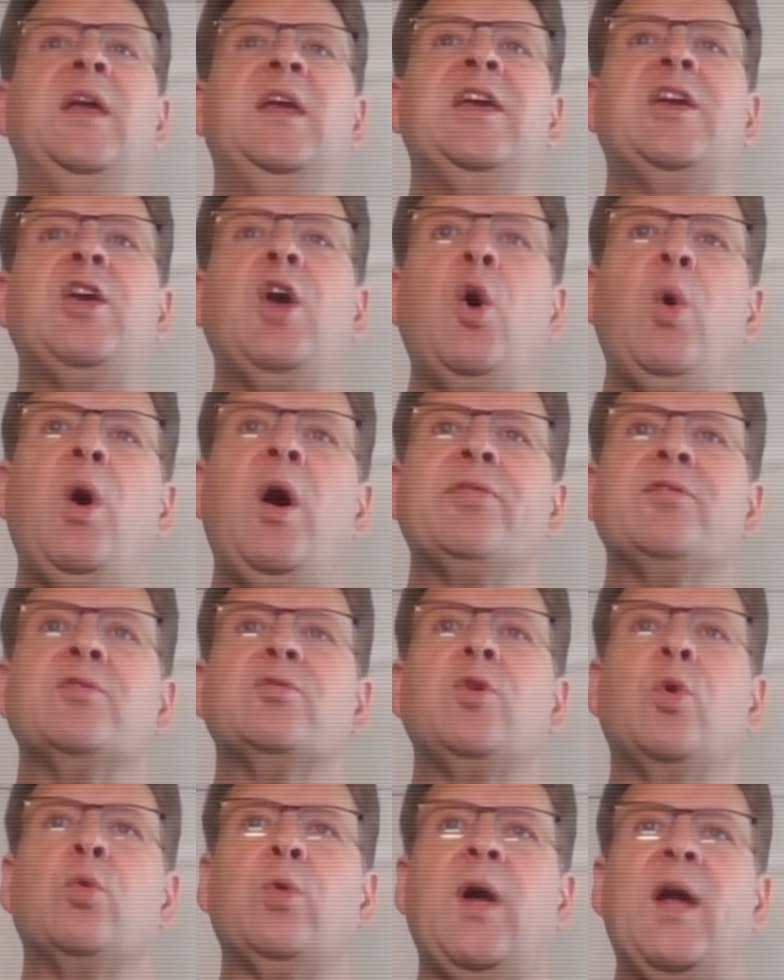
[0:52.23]
He
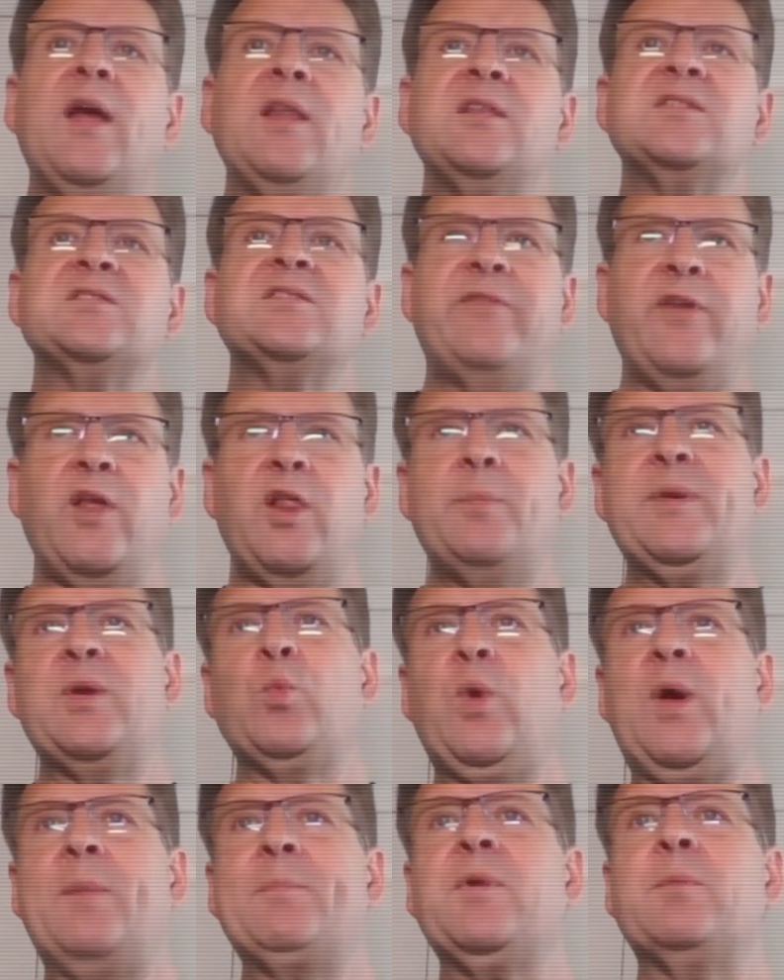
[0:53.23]
co-authored O'Reilly's
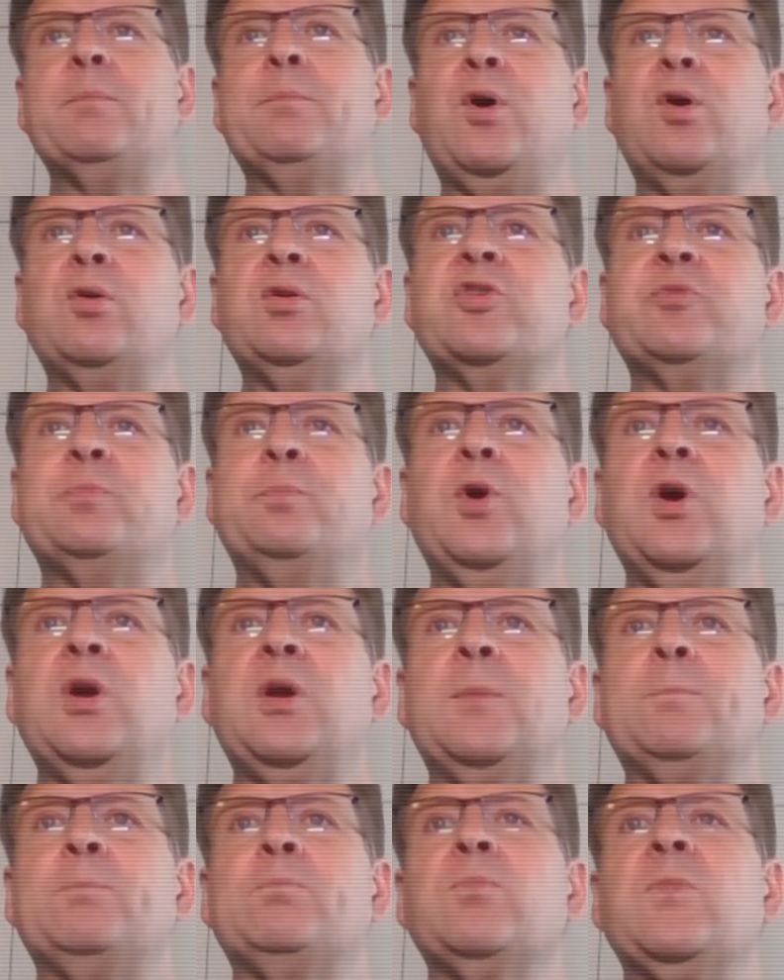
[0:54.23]
Developing Web Components
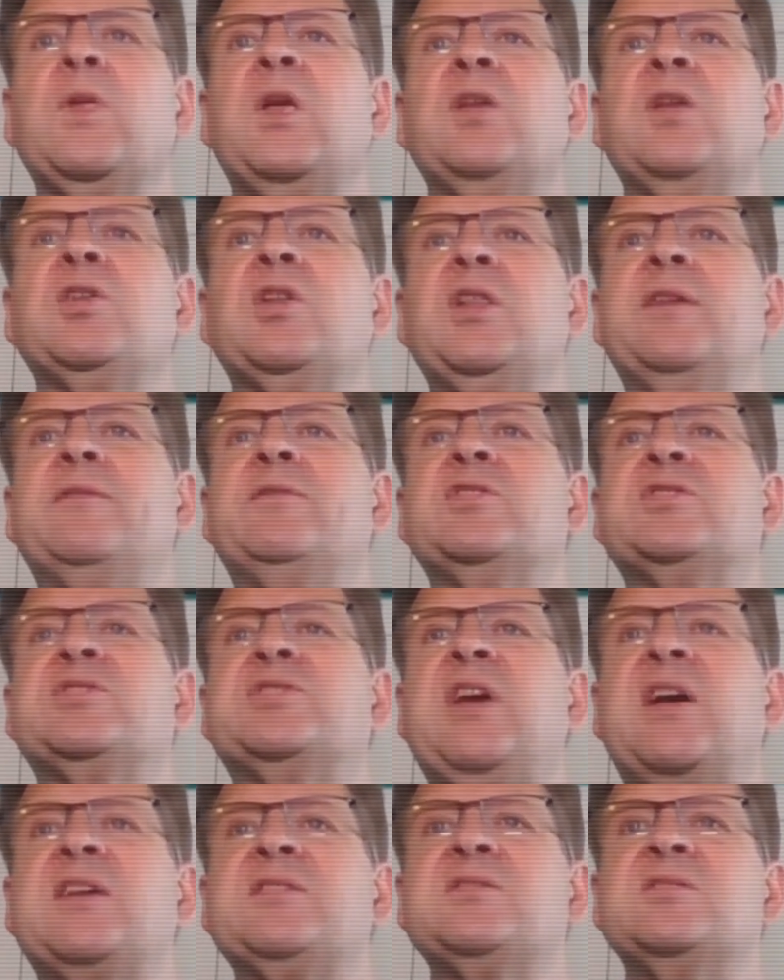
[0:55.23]
book,
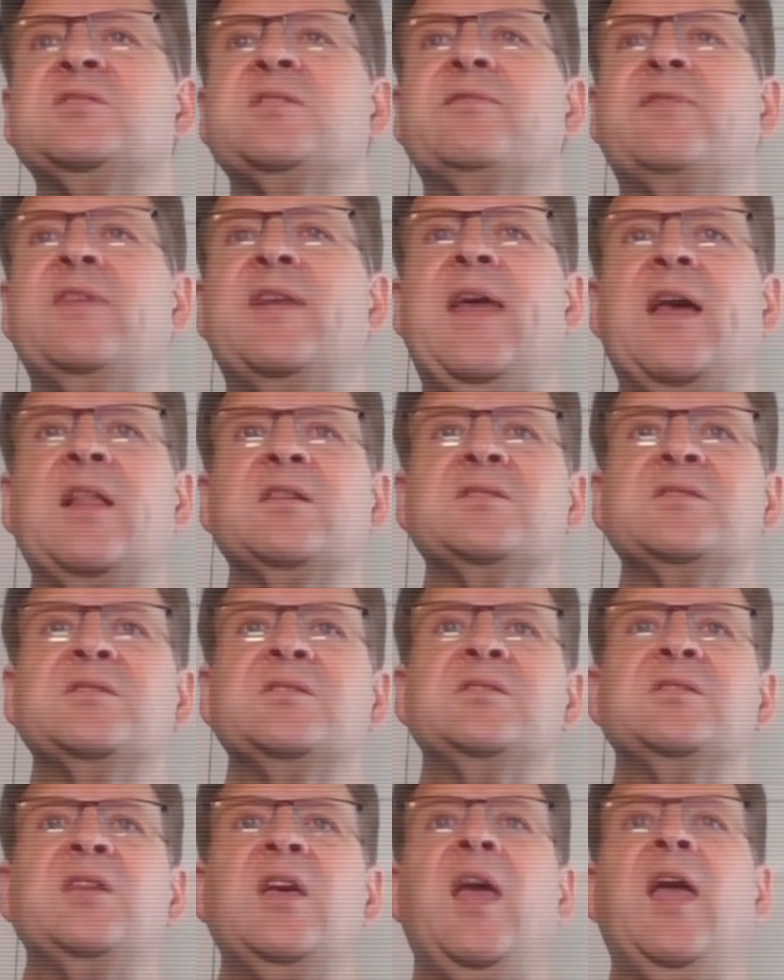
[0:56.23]
delivered dozens of
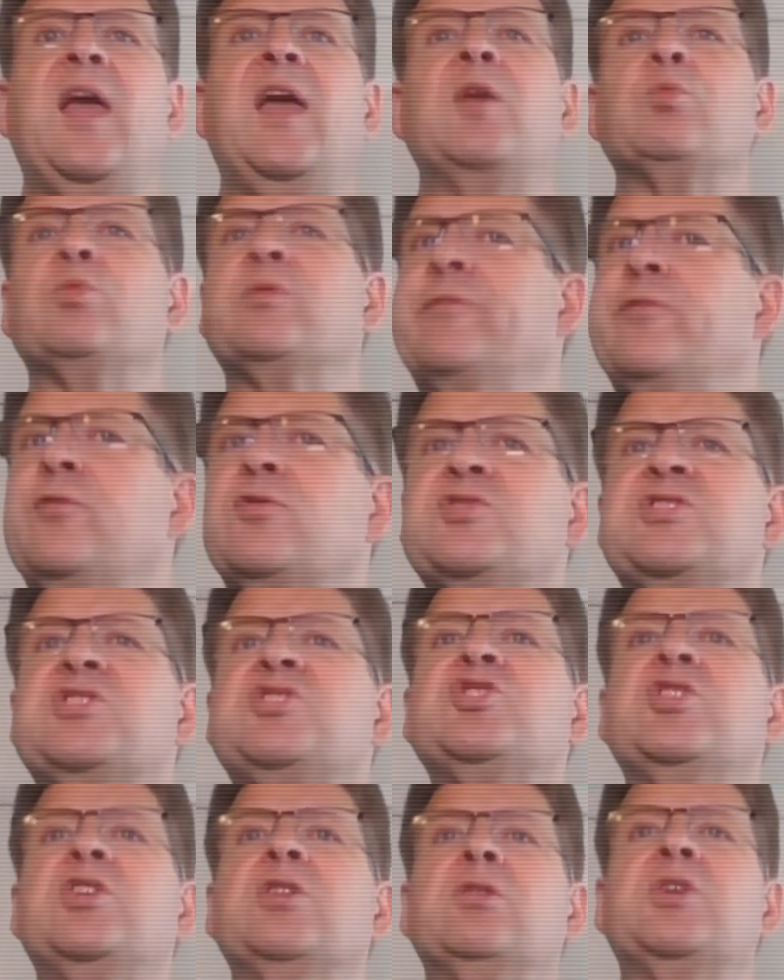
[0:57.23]
analysis and reverse
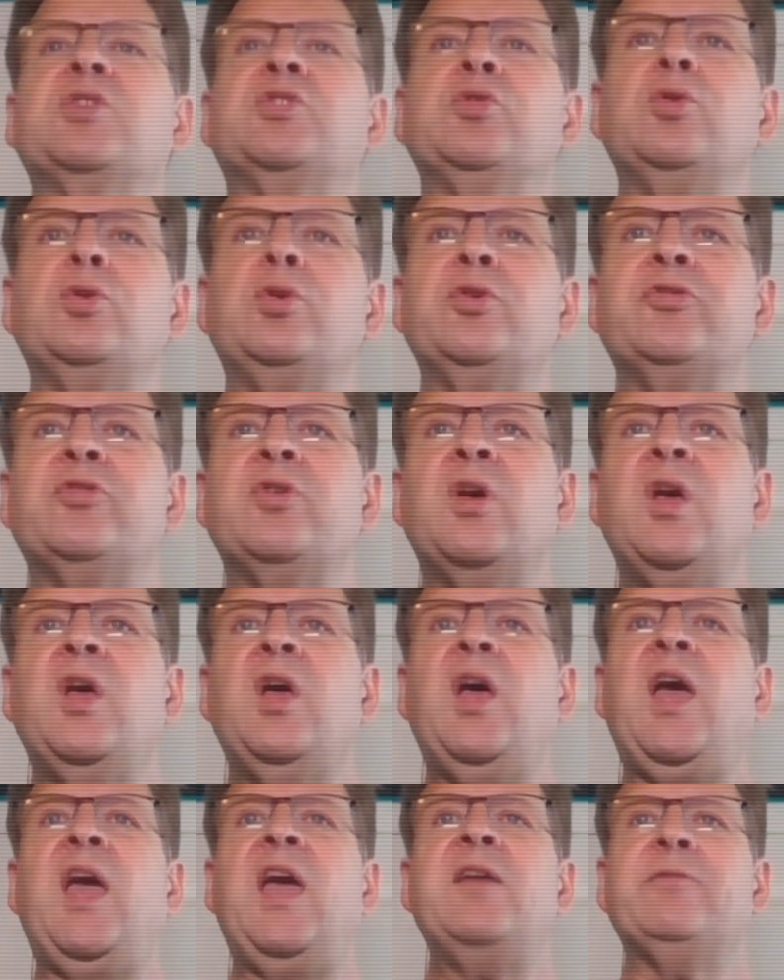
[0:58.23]
engineering tools,
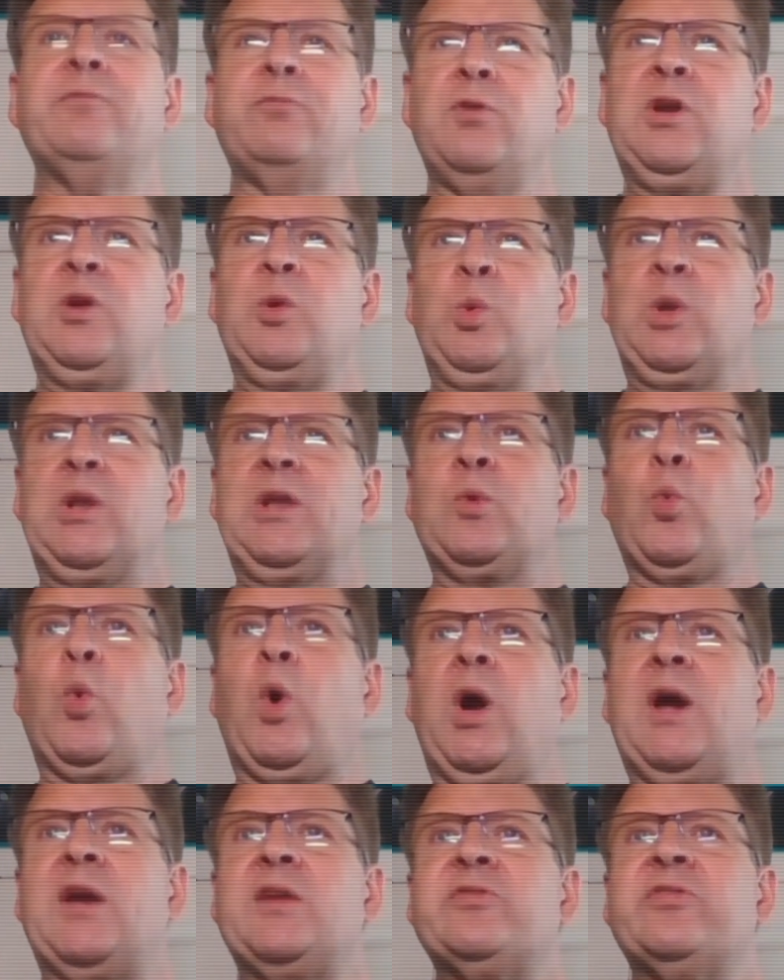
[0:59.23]
and frequently
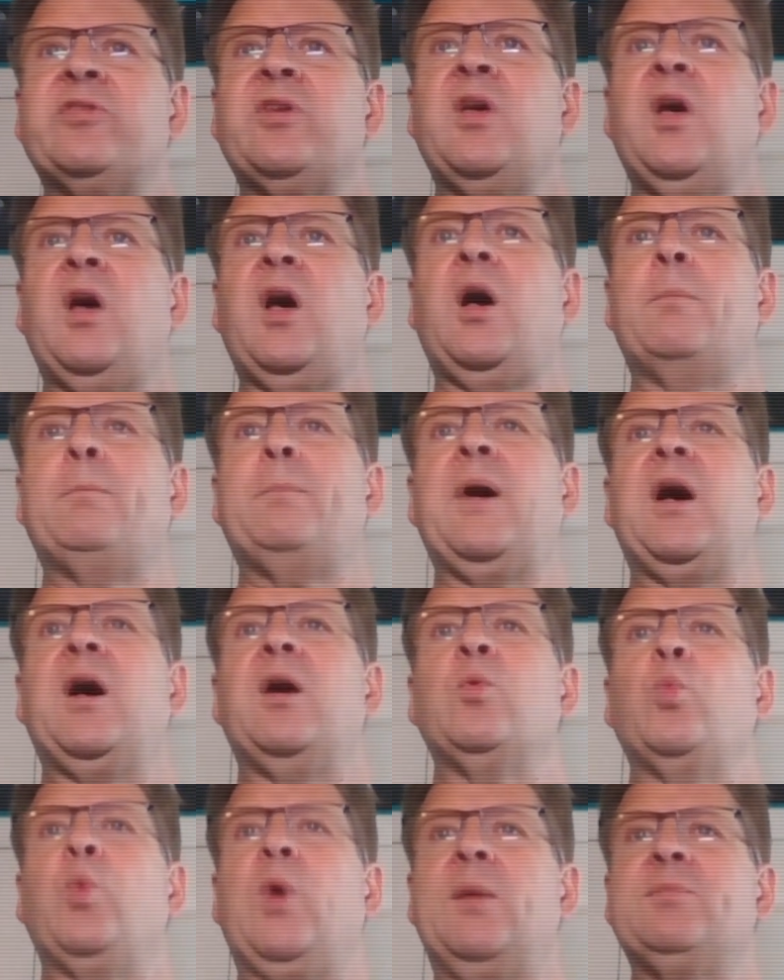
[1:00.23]
writes
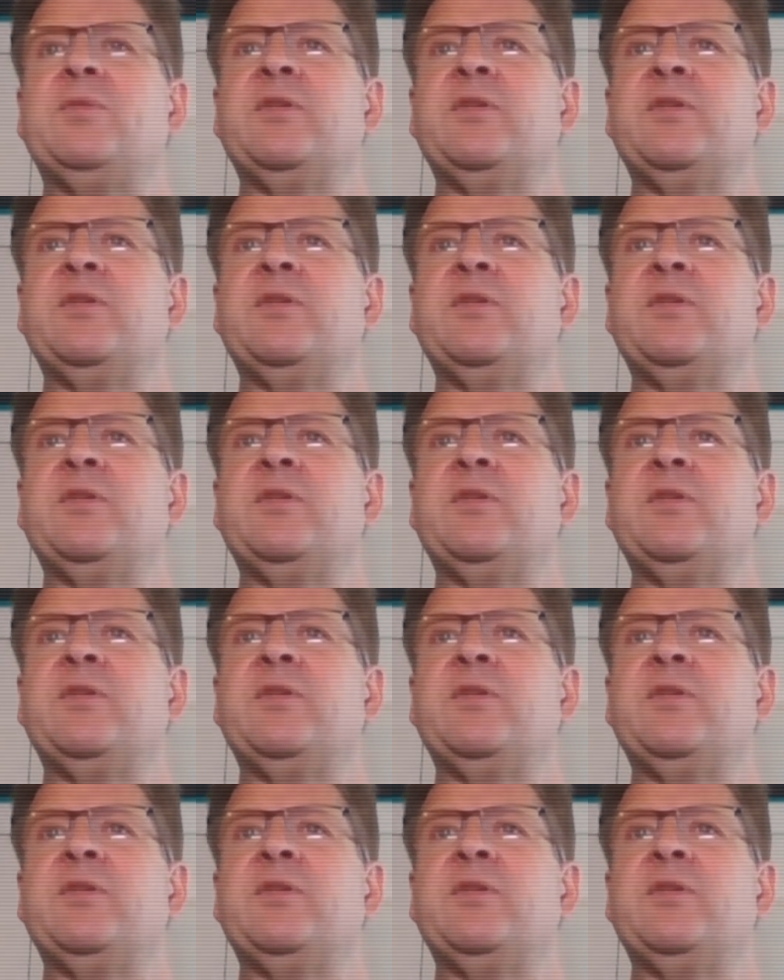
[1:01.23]
about